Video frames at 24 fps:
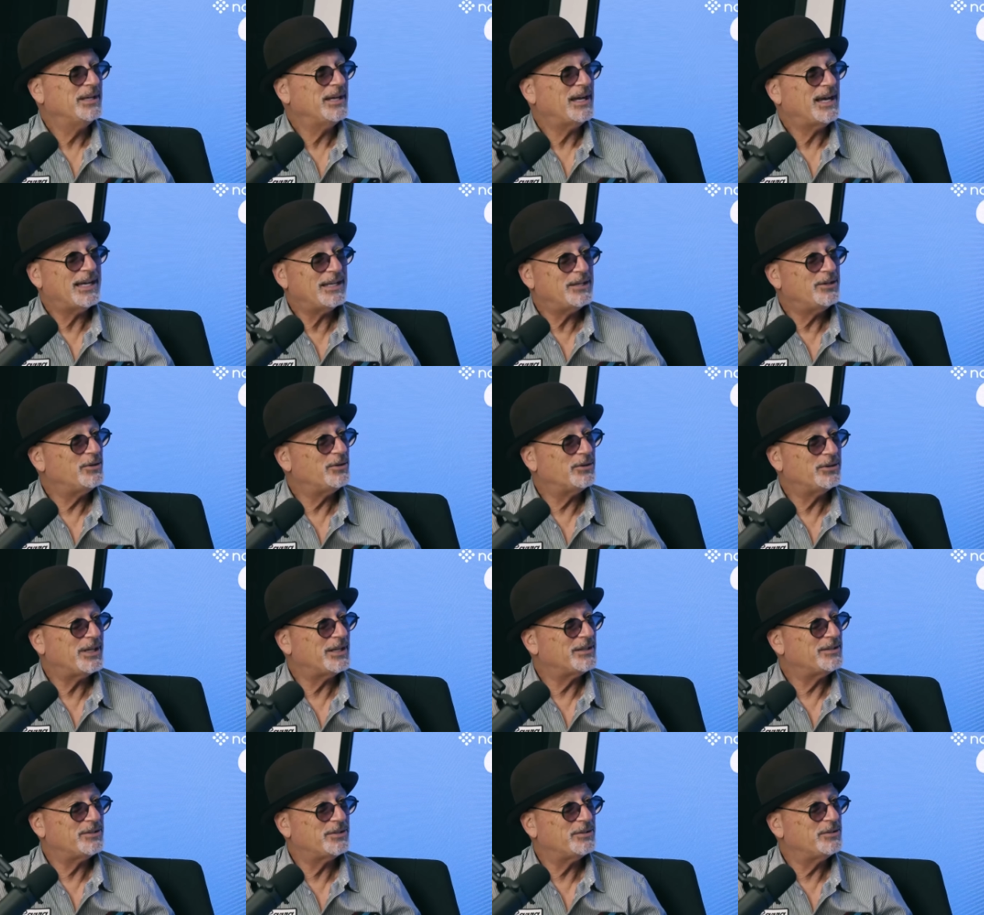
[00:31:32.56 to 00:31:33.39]
I know
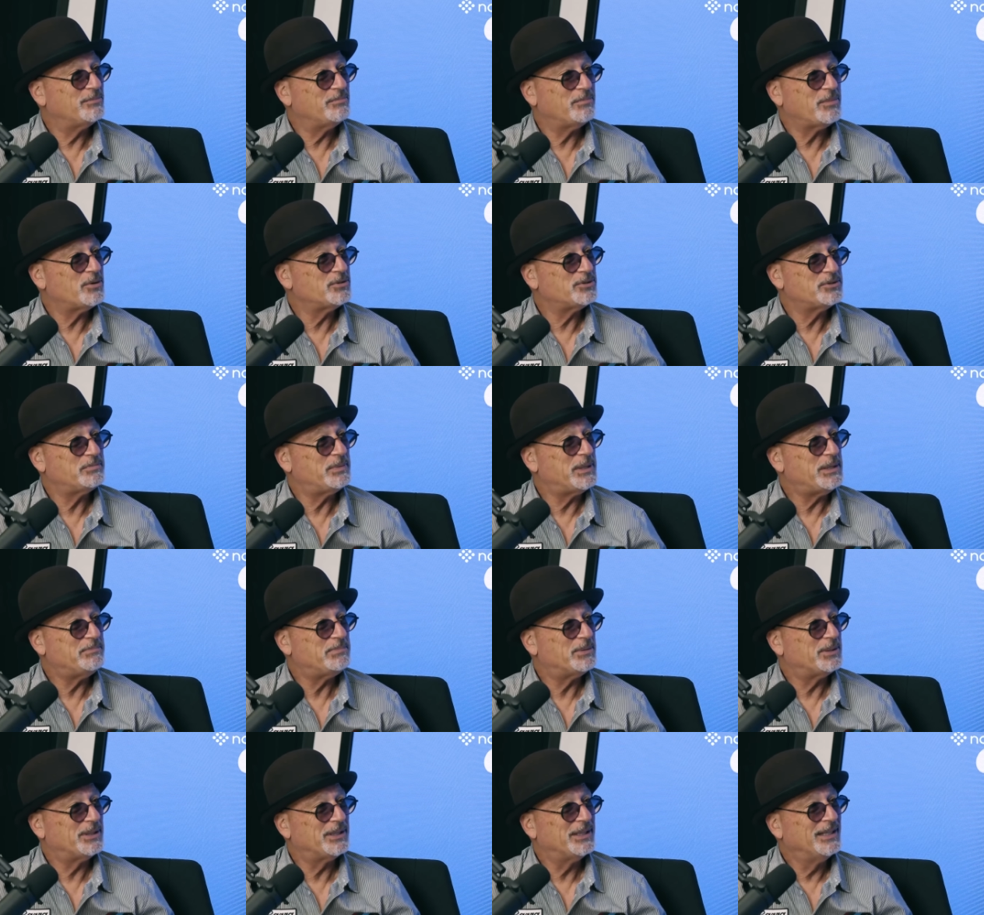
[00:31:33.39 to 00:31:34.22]
that to most
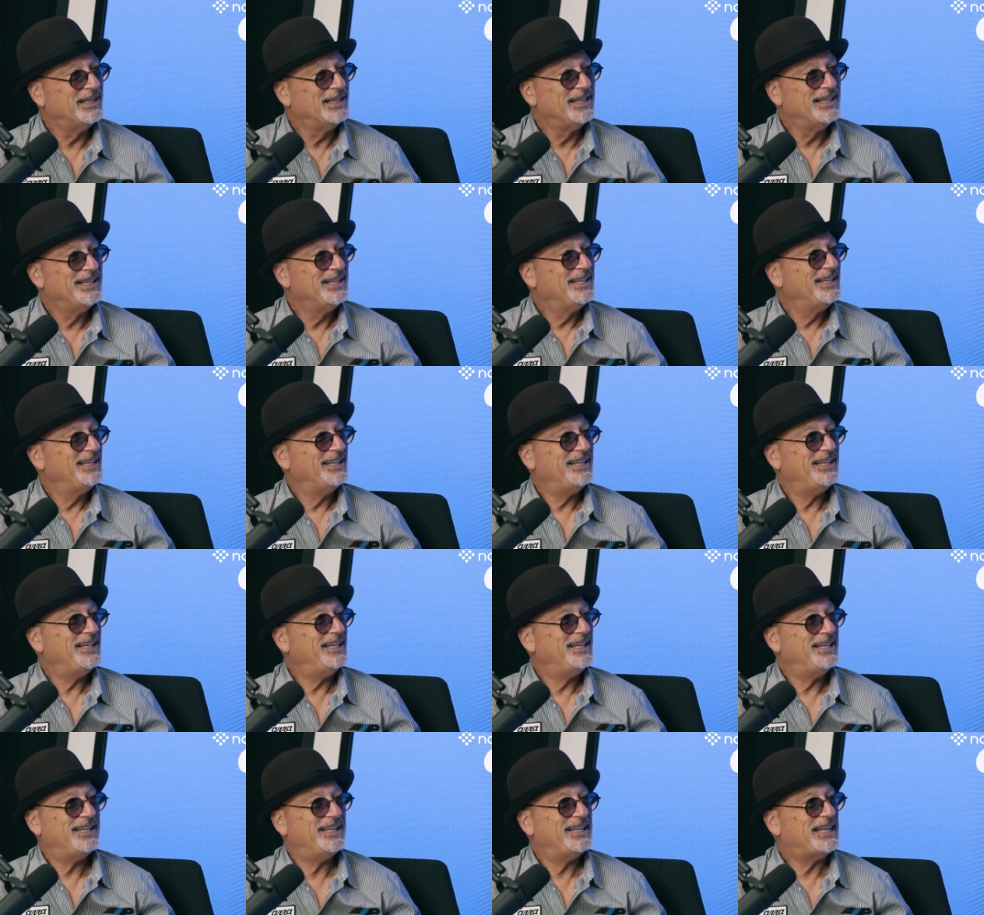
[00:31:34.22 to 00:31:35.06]
people,
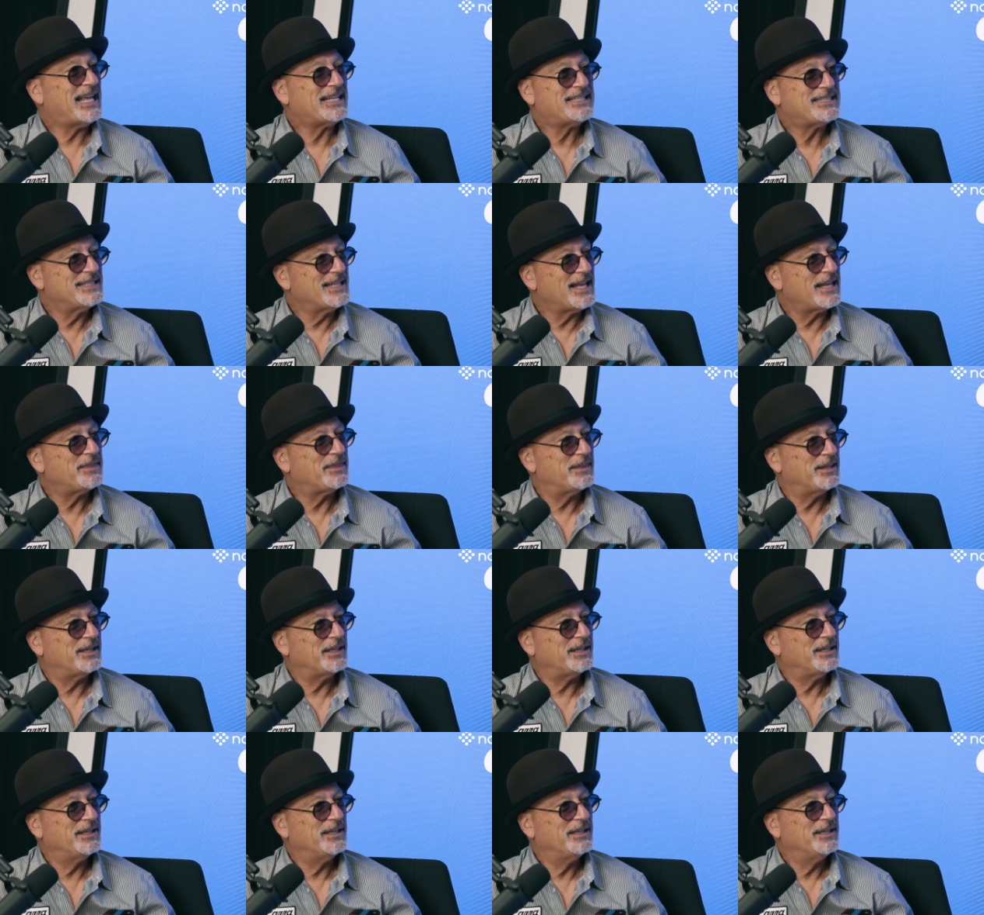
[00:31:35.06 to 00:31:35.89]
that's
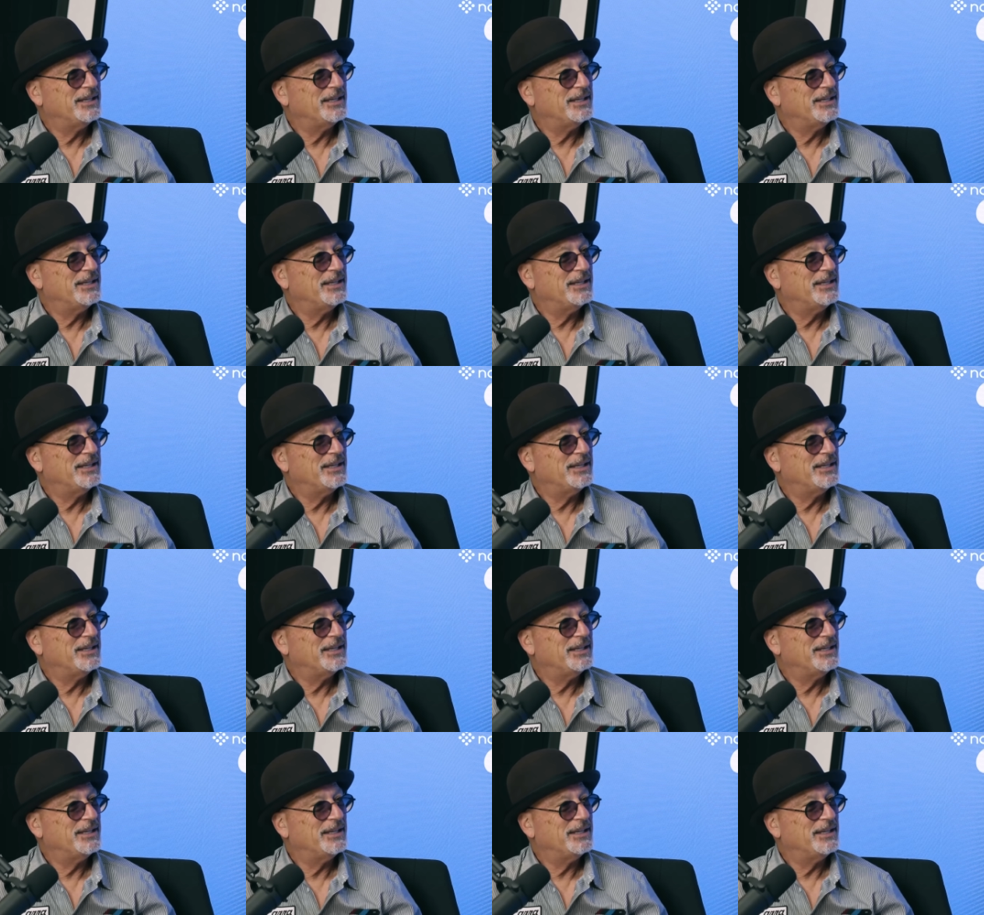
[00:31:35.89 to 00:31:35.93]
nothing.